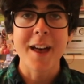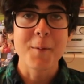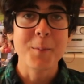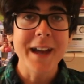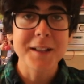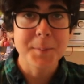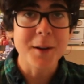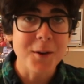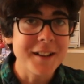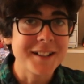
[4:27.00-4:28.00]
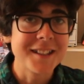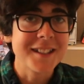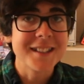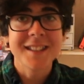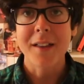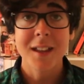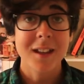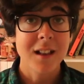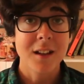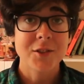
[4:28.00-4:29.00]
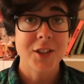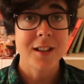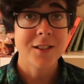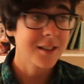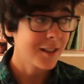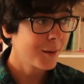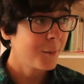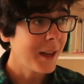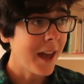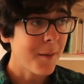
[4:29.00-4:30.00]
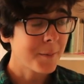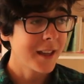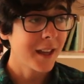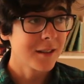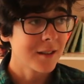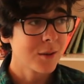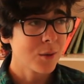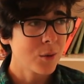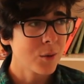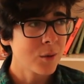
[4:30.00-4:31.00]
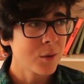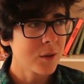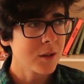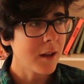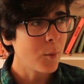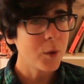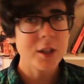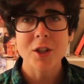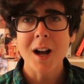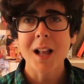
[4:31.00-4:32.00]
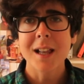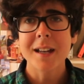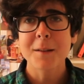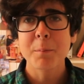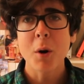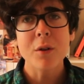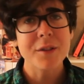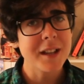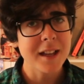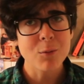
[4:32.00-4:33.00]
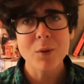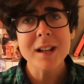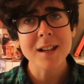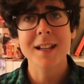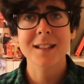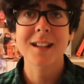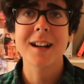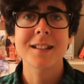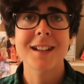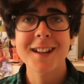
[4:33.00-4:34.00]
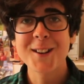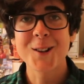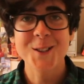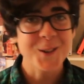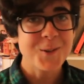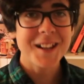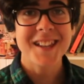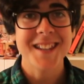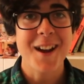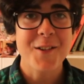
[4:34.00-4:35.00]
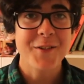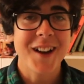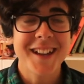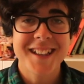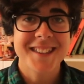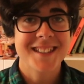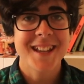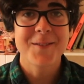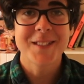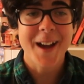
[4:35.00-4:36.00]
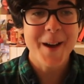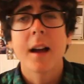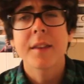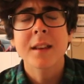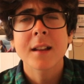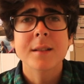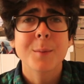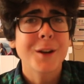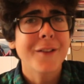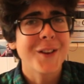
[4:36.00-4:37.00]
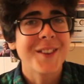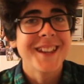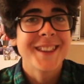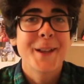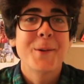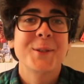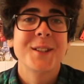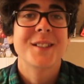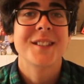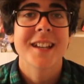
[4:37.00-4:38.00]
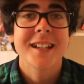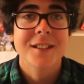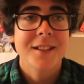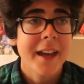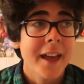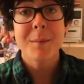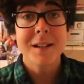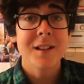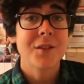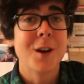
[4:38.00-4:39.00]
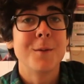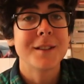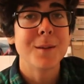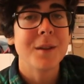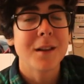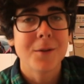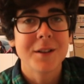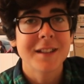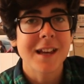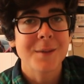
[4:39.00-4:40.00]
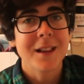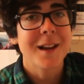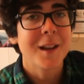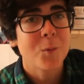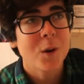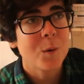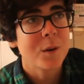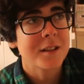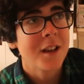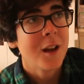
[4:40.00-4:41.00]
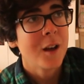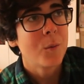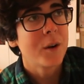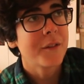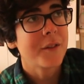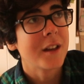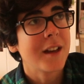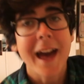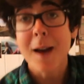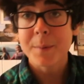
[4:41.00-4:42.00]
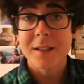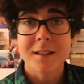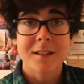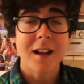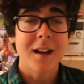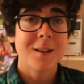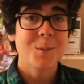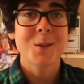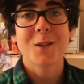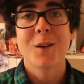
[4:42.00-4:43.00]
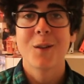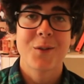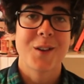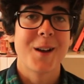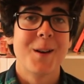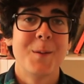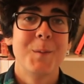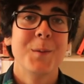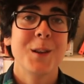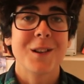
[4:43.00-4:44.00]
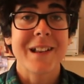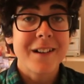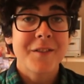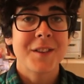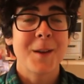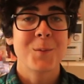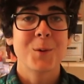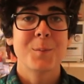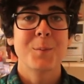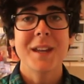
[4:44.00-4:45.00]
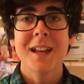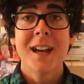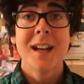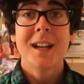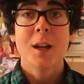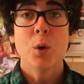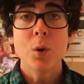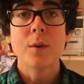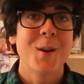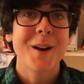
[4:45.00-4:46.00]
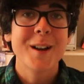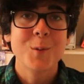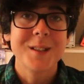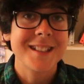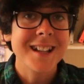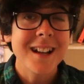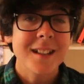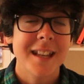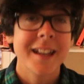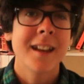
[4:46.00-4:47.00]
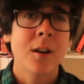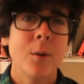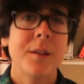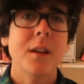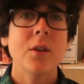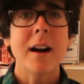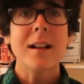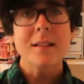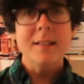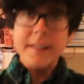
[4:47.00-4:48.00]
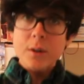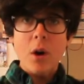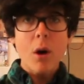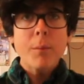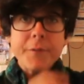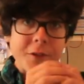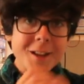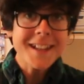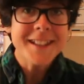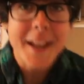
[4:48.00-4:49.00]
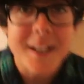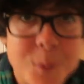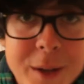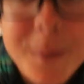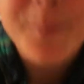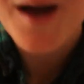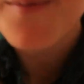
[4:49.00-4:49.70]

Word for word: um, experiences. I think a lot of changes are gonna be happening soon, which are like both really exciting and also really terrifying at the same time. I think that's about everything that I wanted to say today. Maybe leave a comment down below and tell me like what was one of the happiest times of um, your life that would be Cool. Alright, was nice hanging out with you. I'll see you hopefully next week. Bye